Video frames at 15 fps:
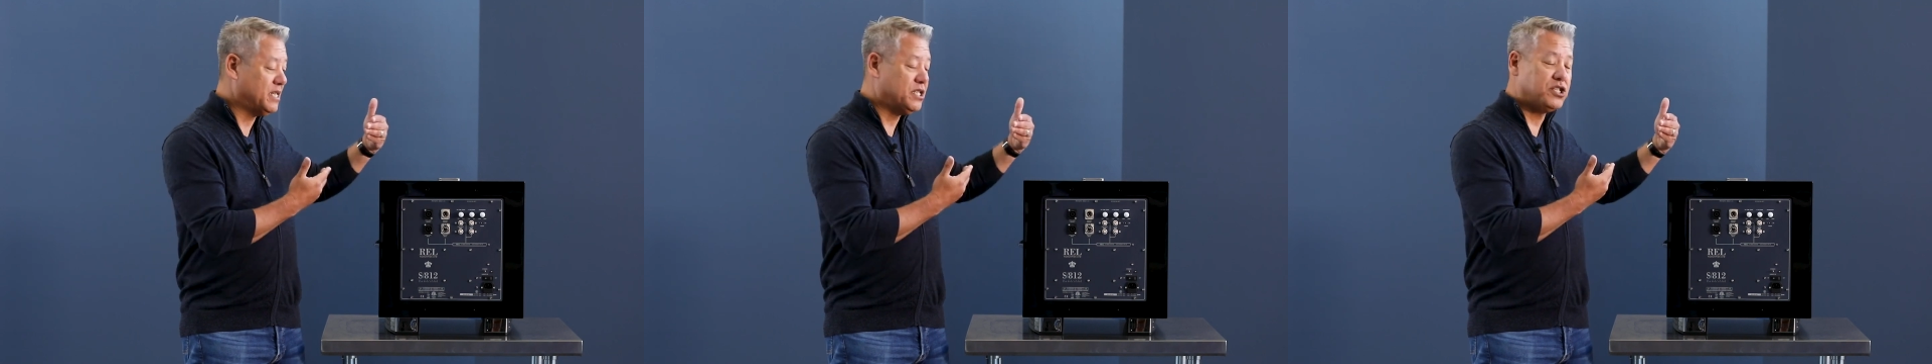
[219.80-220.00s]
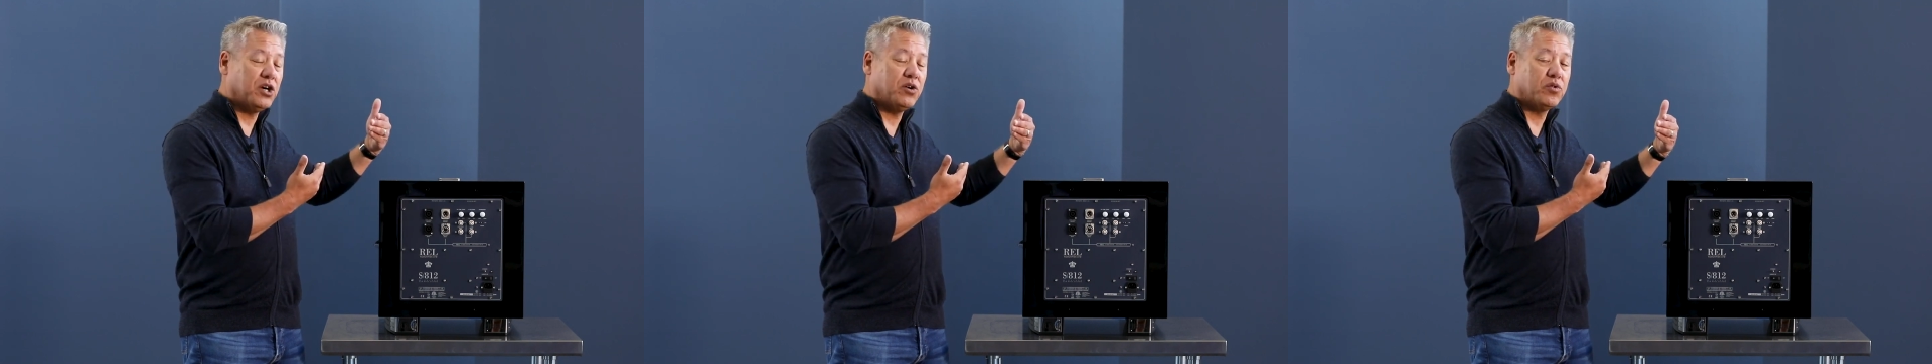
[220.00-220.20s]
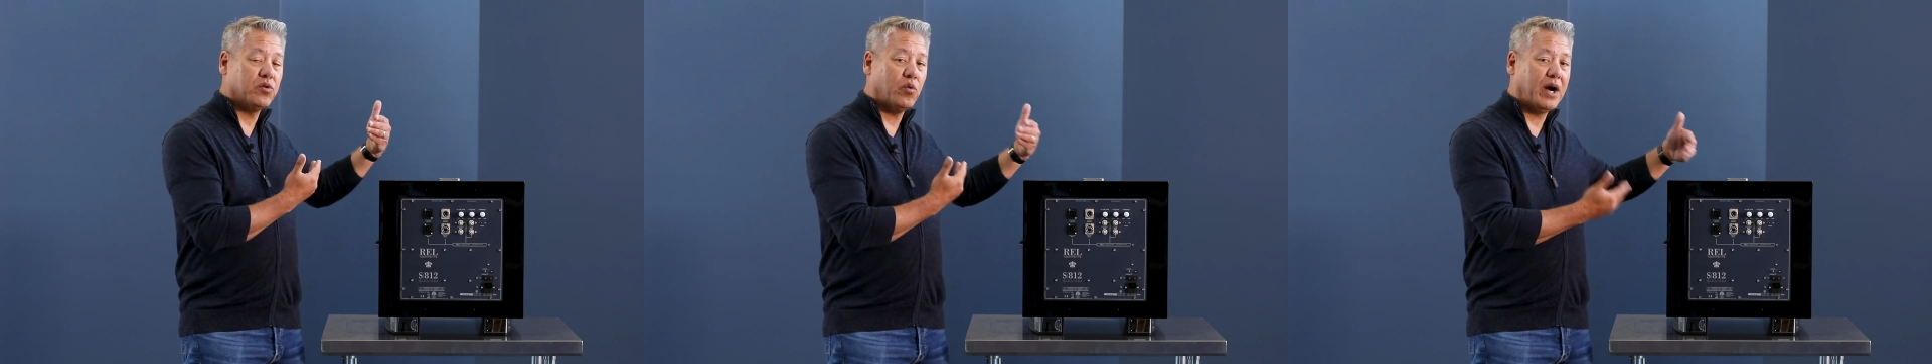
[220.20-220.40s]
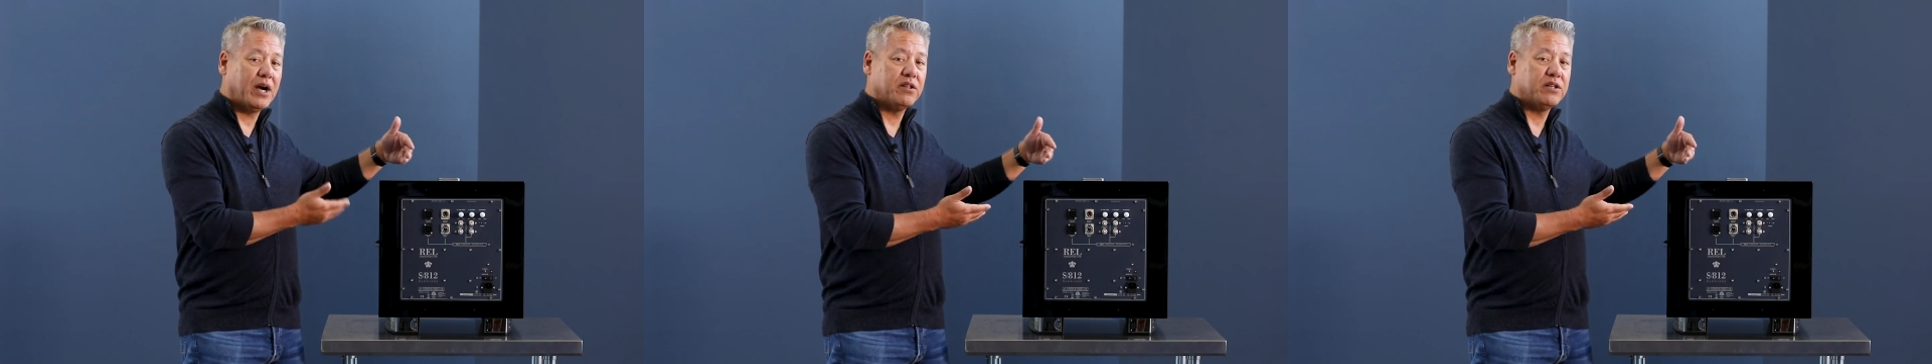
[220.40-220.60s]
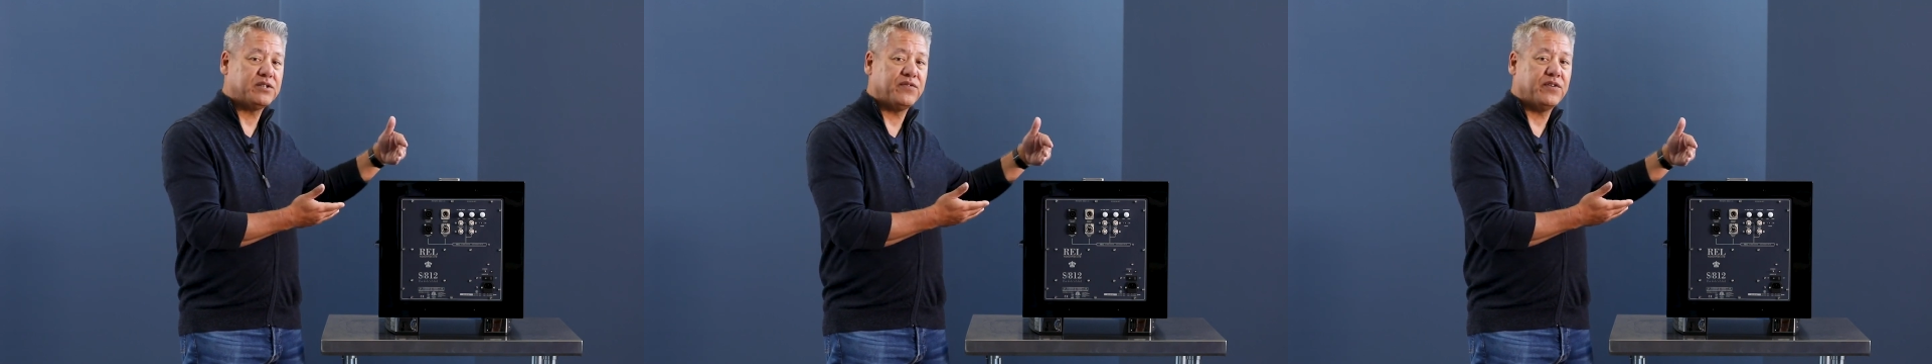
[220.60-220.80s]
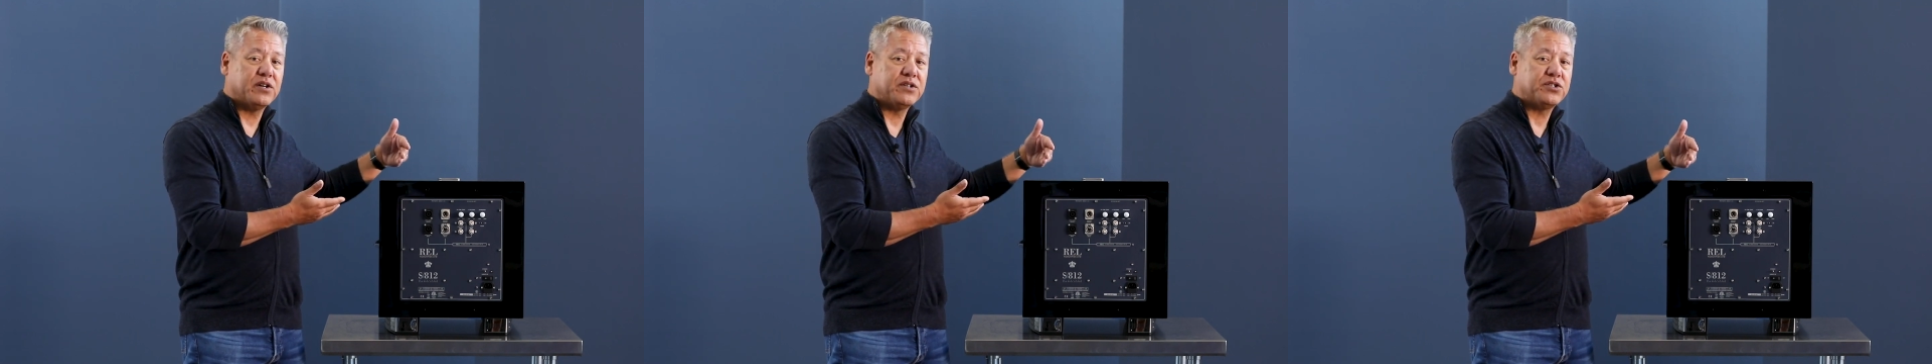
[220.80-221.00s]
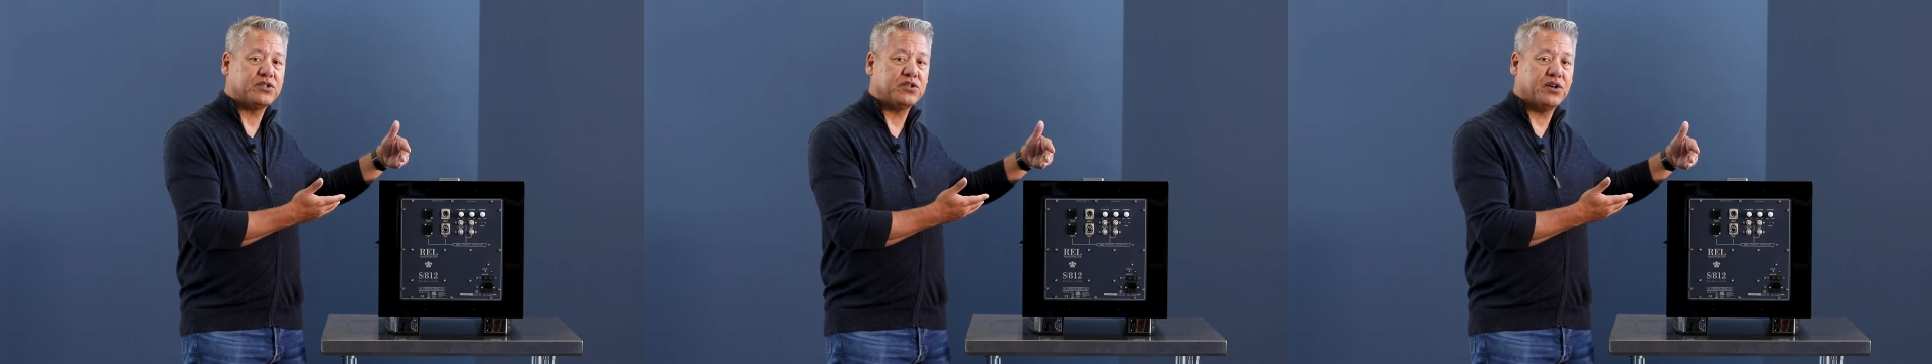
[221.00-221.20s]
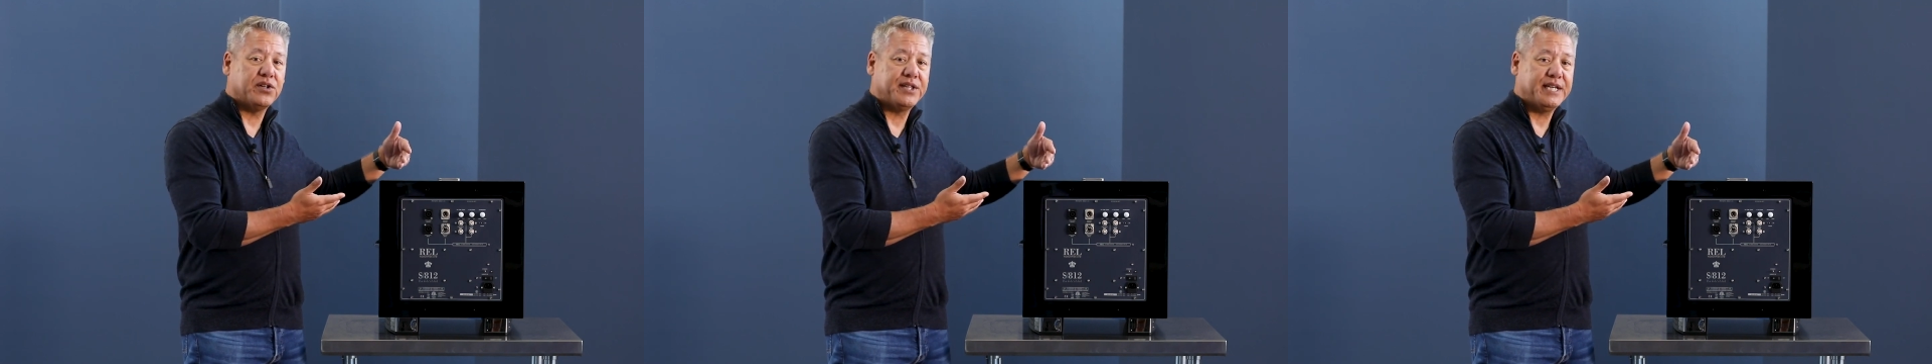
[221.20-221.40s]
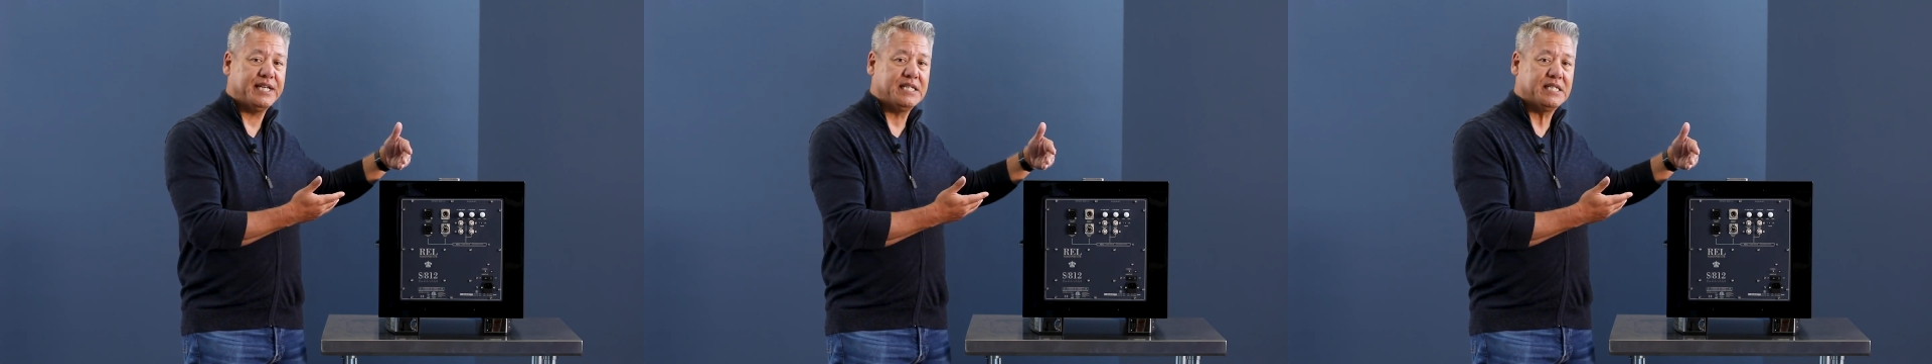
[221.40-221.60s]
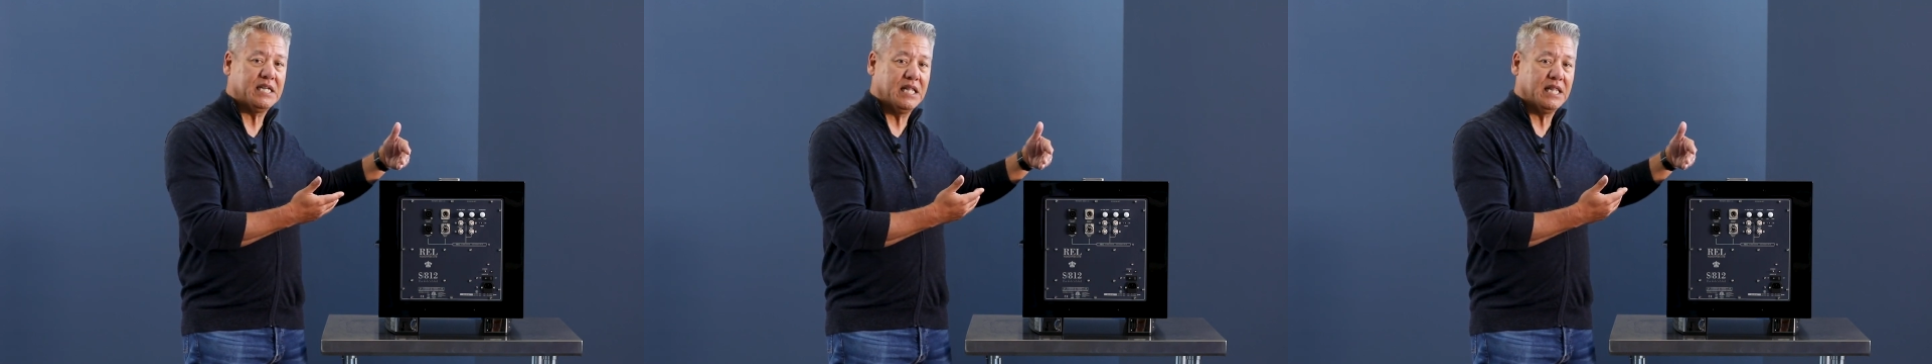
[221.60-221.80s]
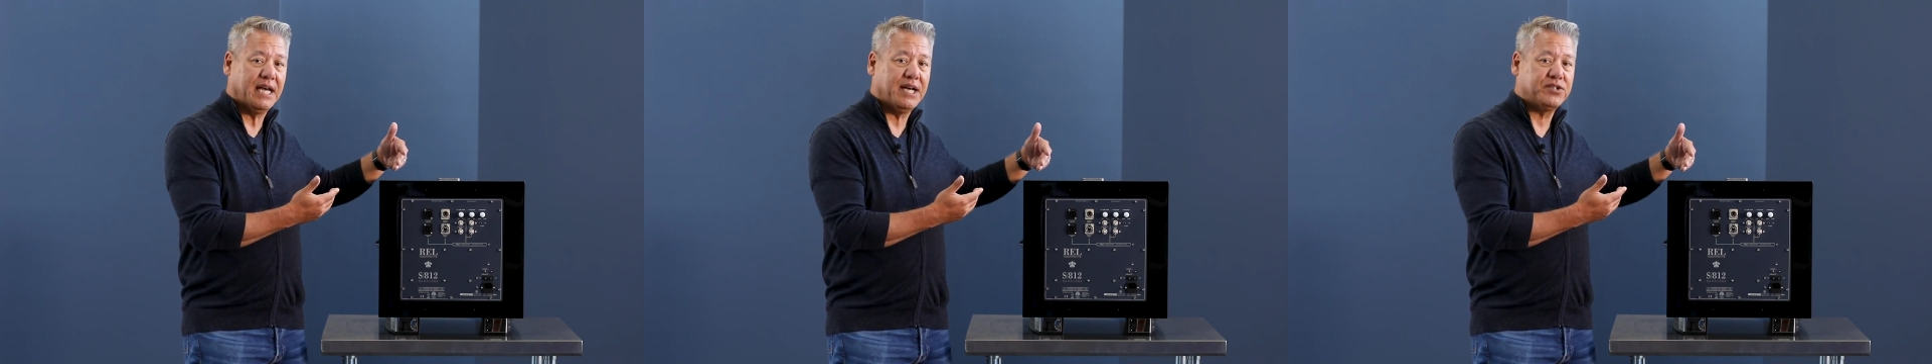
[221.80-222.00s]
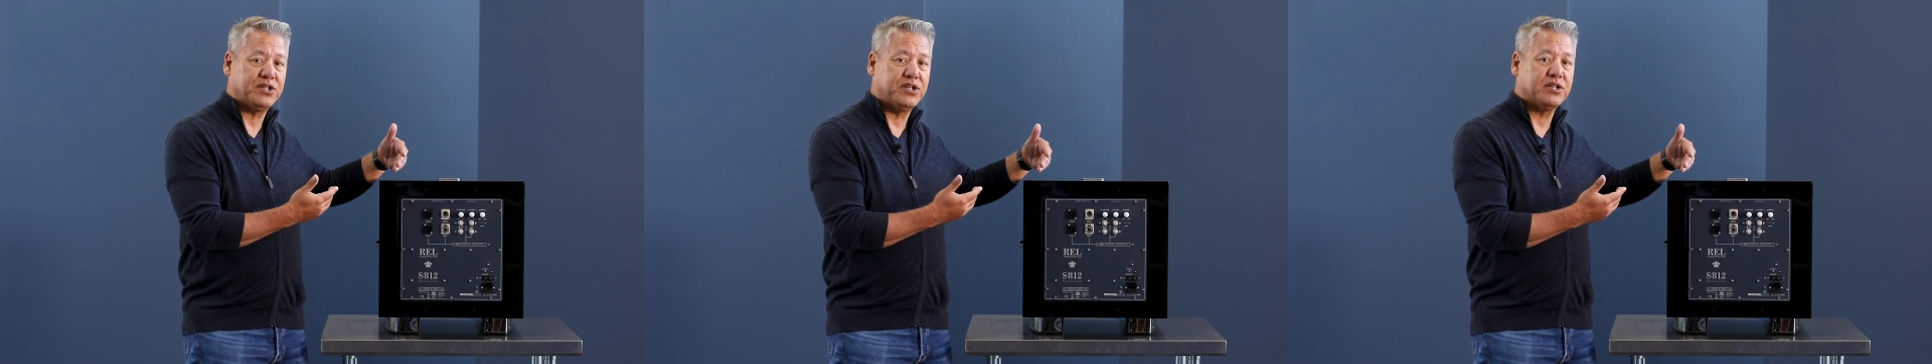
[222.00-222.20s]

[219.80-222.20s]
So the wireless function on these allows